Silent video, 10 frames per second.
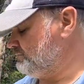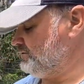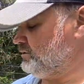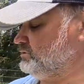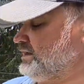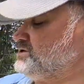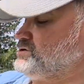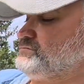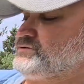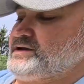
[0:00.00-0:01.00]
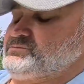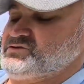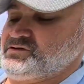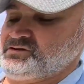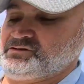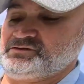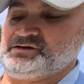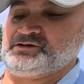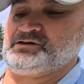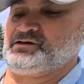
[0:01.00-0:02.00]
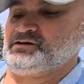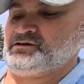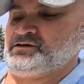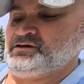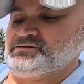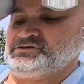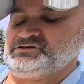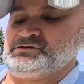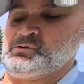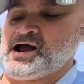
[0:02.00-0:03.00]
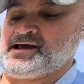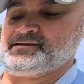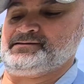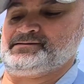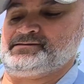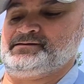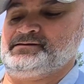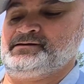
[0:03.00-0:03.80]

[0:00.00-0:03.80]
foundation frames. It's like just the wax.